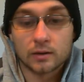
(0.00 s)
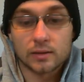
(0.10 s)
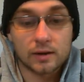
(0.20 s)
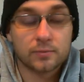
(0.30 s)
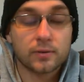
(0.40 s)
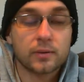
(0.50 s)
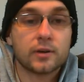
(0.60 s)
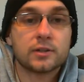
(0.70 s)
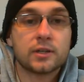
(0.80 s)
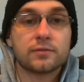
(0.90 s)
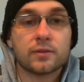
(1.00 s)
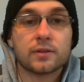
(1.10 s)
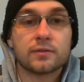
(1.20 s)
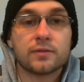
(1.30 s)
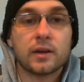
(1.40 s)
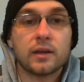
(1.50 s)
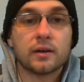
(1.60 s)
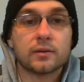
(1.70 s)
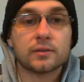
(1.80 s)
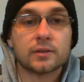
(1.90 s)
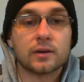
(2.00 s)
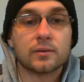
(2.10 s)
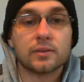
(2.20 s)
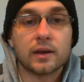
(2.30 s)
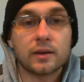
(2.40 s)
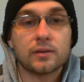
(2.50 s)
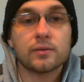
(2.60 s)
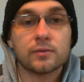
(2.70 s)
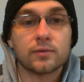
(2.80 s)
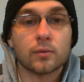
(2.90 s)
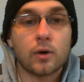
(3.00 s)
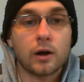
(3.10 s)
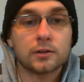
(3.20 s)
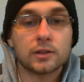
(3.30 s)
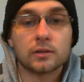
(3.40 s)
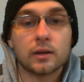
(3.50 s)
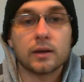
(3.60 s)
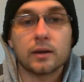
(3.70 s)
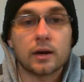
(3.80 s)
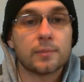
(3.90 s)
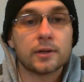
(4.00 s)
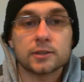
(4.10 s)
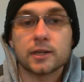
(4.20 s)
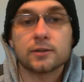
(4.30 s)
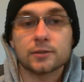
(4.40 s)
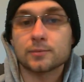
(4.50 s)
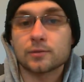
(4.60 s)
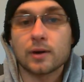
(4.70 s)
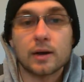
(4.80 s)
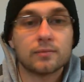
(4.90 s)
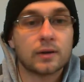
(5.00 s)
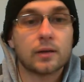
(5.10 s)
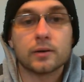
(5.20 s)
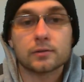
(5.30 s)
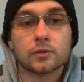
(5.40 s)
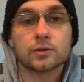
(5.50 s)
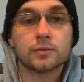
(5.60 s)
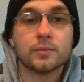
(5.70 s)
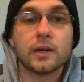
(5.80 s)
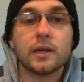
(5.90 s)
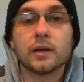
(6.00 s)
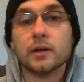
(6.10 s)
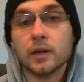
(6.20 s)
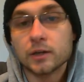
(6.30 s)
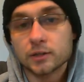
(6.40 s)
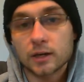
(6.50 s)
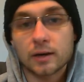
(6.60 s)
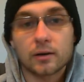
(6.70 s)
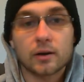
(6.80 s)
that's pretty much it for this video. So thank you for watching. Like, comment, share, subscribe, follow on social media. Check out